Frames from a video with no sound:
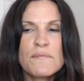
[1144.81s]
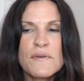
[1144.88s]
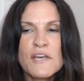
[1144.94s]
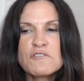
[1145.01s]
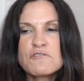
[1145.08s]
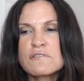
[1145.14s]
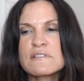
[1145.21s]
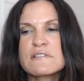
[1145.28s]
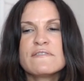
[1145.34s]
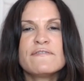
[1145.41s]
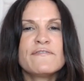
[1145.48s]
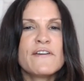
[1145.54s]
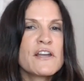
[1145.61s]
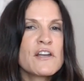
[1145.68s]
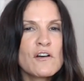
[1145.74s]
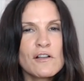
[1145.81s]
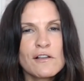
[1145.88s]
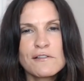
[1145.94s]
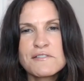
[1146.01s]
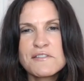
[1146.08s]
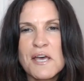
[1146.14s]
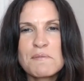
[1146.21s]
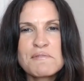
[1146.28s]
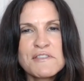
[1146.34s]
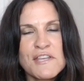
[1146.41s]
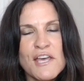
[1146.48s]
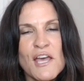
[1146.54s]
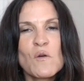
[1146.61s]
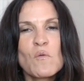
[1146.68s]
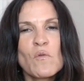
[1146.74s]
Pinterest funnel type
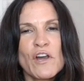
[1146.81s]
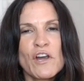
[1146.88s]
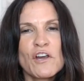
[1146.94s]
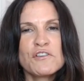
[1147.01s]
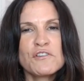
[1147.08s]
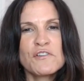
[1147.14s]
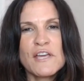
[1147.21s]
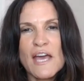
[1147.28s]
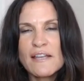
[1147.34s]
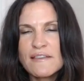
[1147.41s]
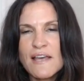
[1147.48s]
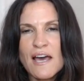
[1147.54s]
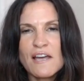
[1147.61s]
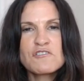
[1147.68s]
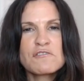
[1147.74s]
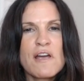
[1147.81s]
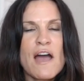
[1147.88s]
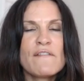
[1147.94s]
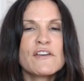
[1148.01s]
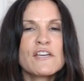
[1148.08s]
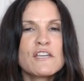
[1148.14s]
thing, where you get that traffic,